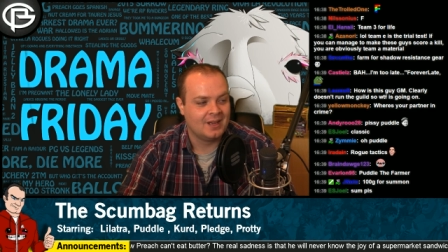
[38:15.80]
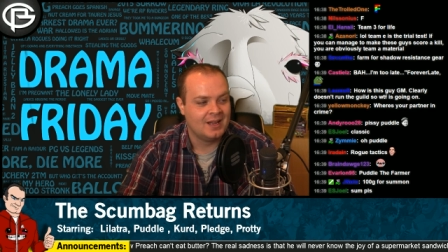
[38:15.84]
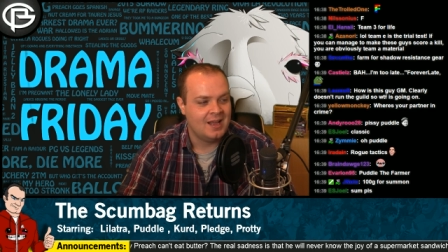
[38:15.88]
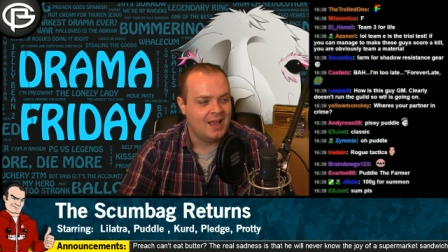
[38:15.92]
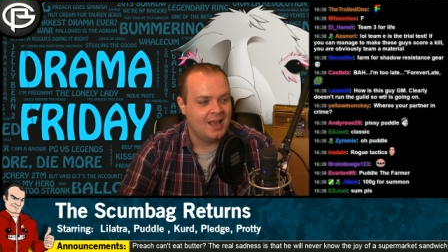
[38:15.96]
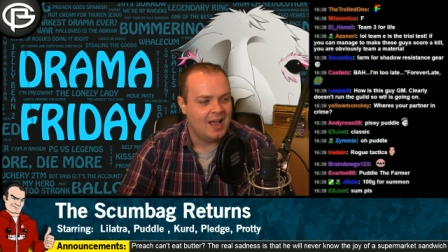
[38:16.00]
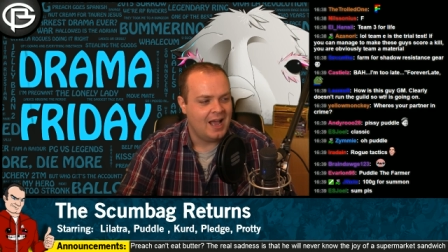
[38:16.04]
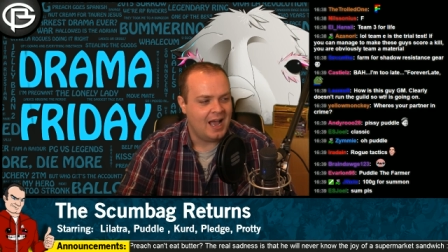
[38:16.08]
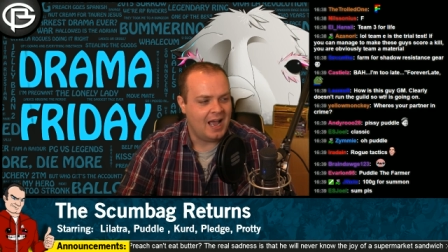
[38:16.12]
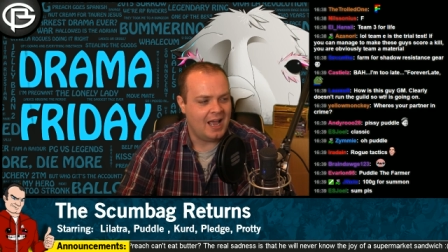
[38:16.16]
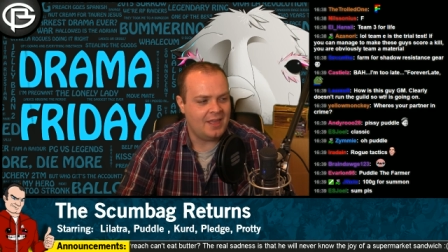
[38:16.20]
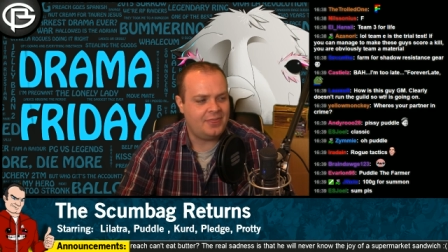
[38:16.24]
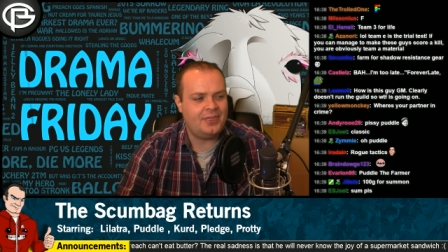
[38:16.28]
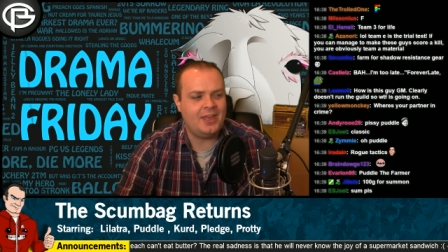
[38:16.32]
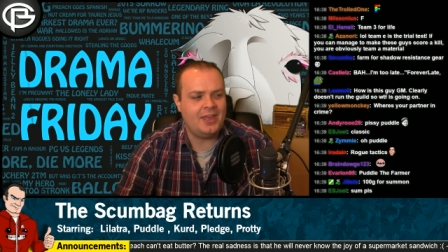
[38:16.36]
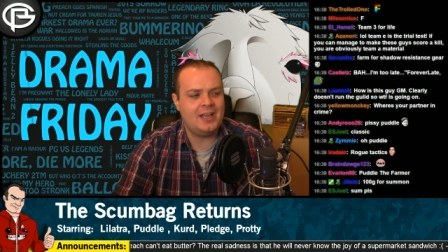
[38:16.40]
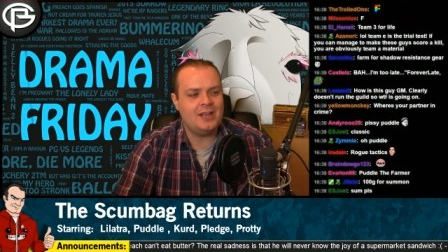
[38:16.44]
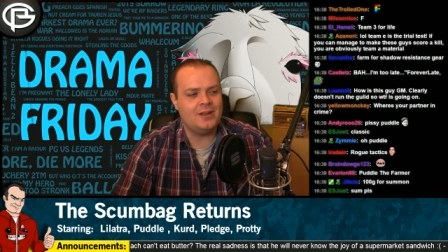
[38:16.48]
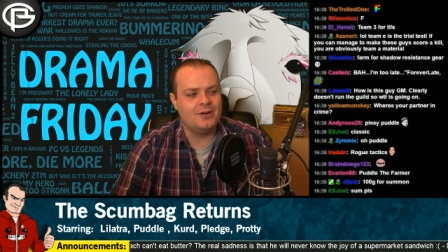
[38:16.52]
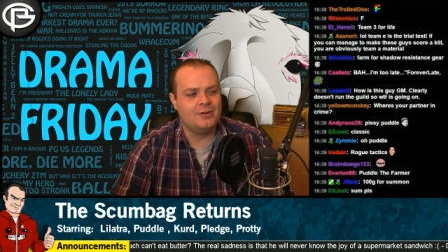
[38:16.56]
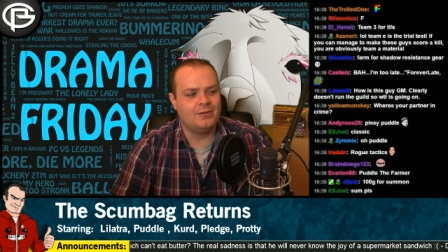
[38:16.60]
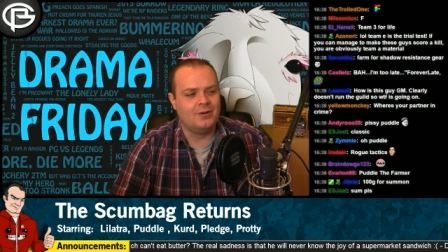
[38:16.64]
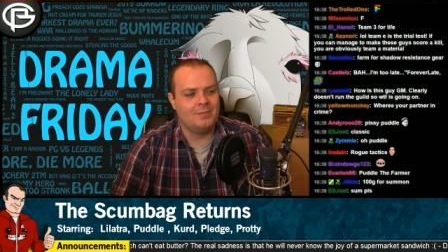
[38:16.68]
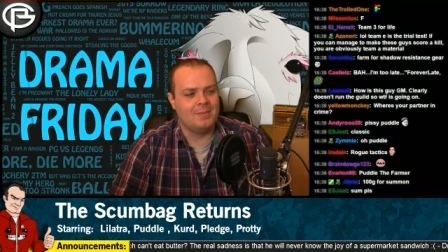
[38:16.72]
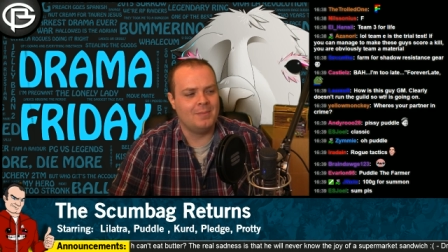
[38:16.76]
I think
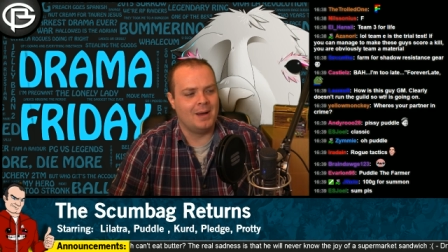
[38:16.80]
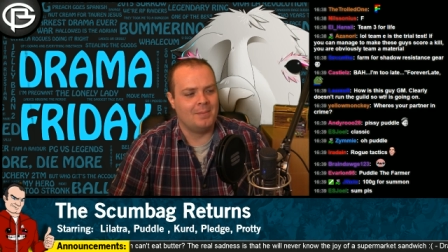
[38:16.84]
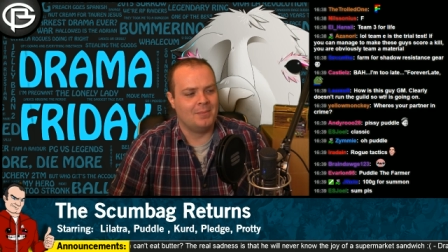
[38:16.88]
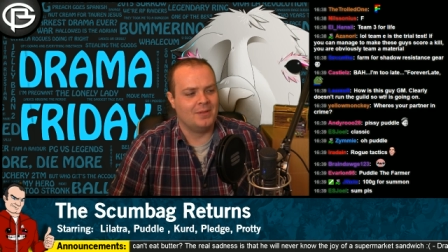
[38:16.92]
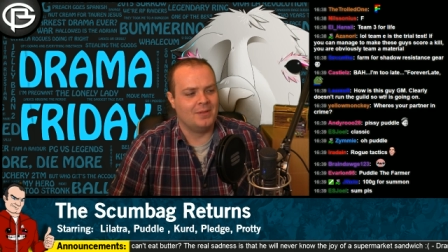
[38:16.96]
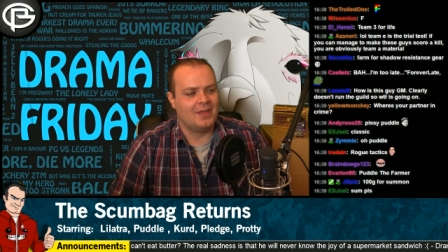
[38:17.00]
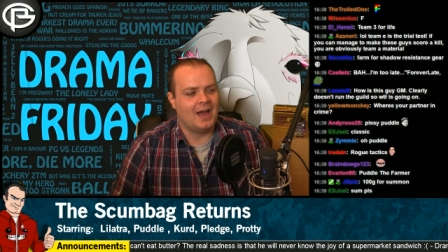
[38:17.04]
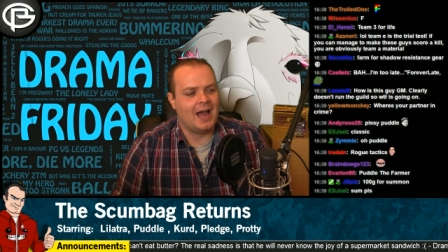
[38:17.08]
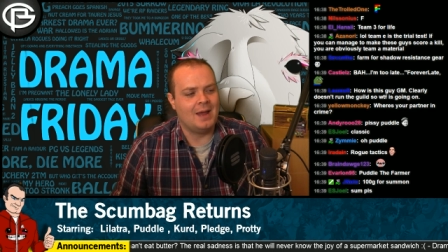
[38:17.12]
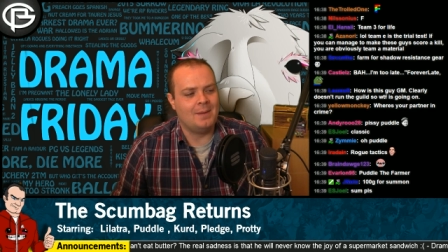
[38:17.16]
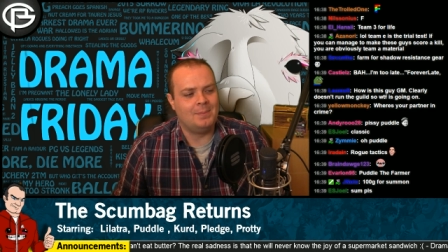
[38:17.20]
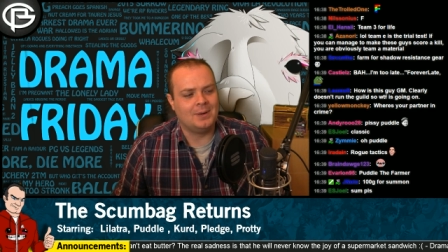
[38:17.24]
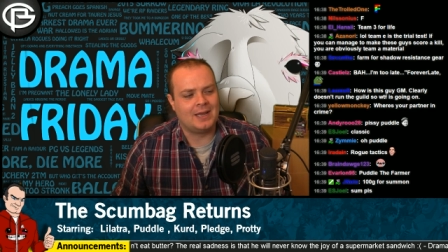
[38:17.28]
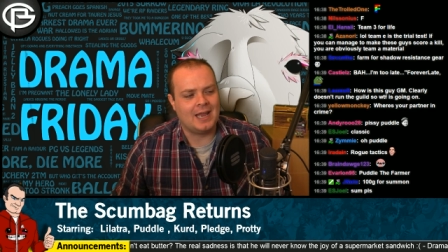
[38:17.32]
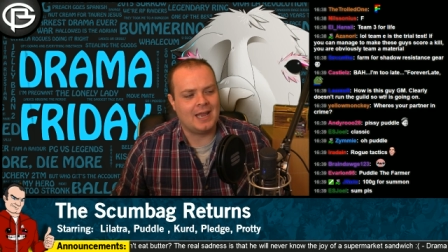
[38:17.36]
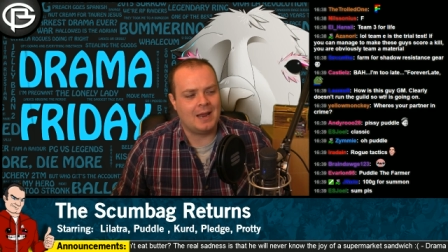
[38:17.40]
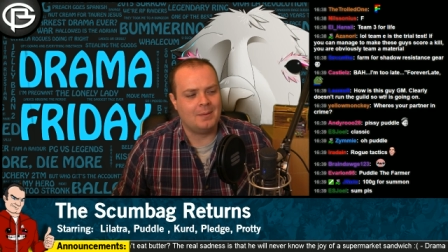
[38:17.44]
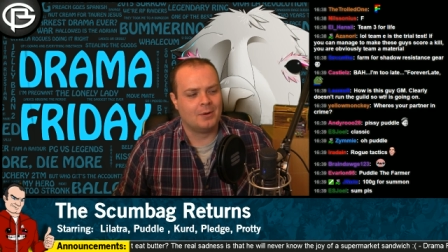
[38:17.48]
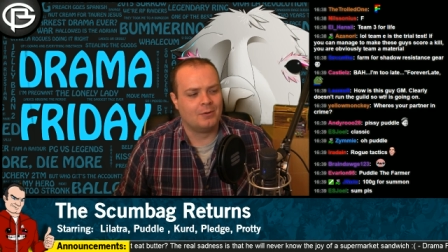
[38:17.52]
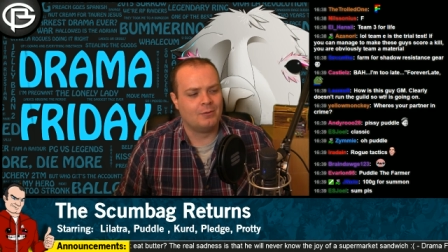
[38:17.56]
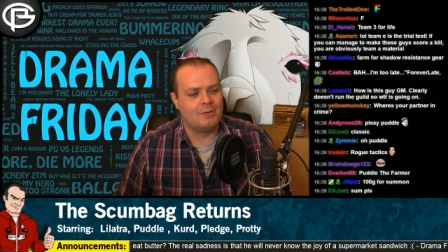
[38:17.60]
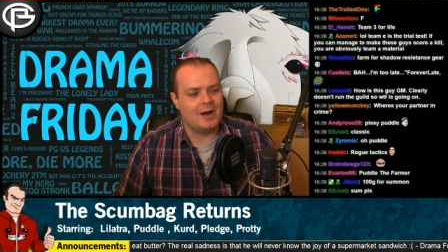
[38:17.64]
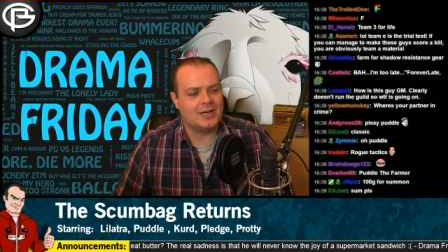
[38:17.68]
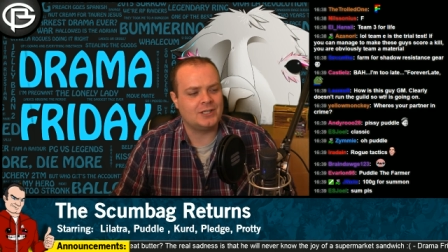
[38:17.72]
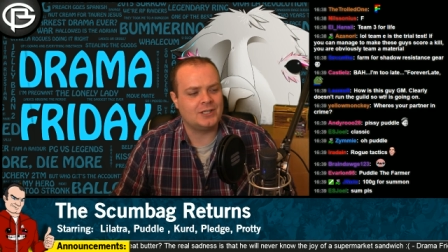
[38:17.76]
you remember that I became
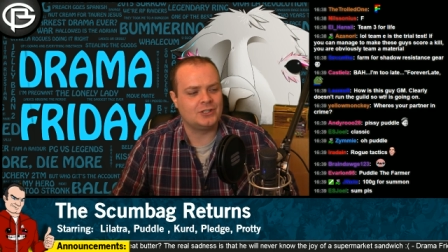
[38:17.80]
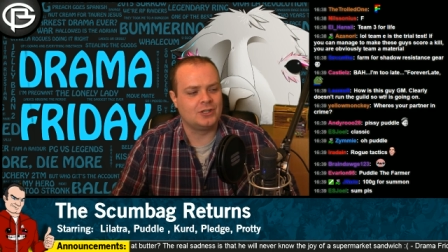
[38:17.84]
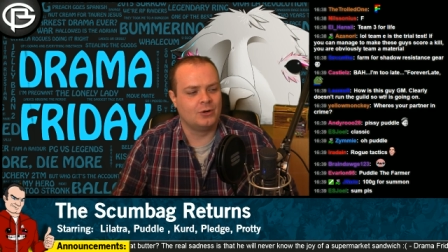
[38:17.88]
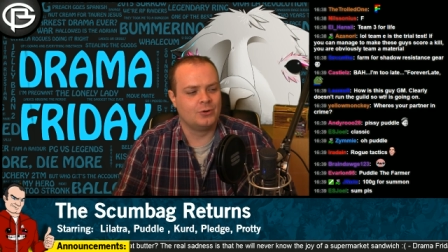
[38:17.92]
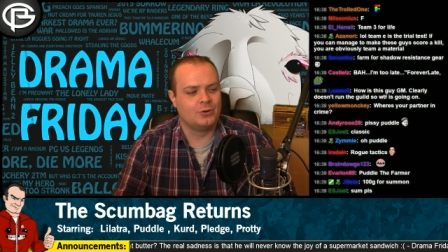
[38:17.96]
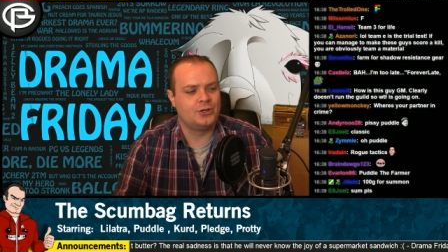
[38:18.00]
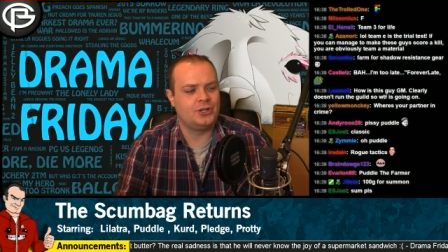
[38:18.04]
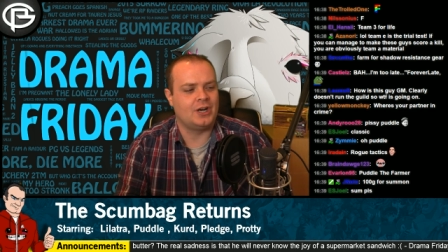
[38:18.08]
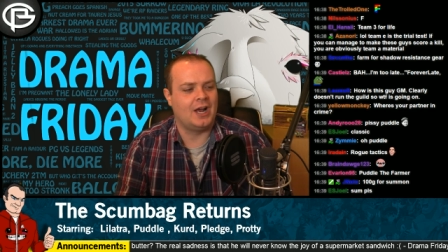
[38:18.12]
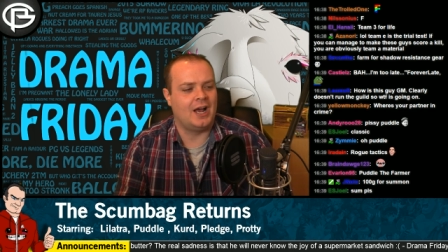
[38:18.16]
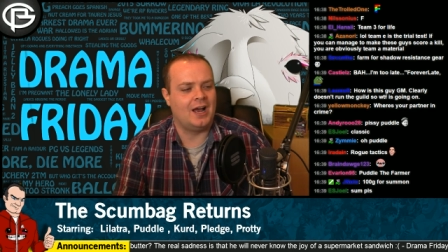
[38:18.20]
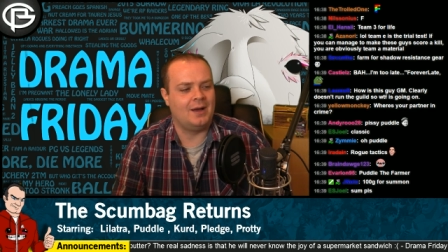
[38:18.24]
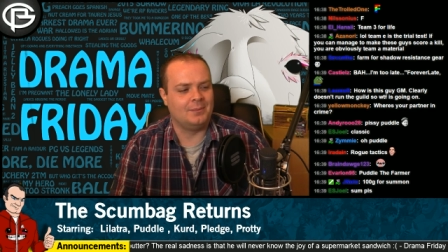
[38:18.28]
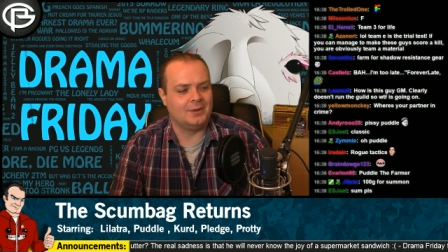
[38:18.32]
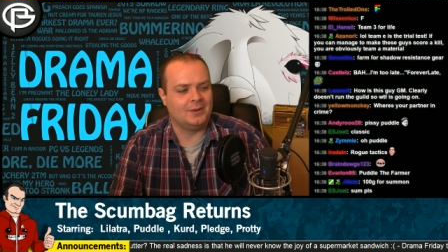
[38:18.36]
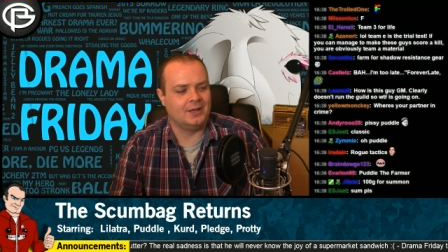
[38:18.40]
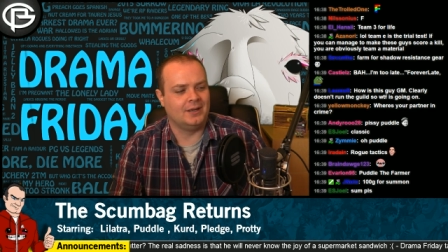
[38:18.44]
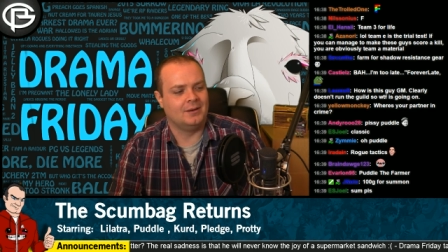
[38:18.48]
a Resto Shami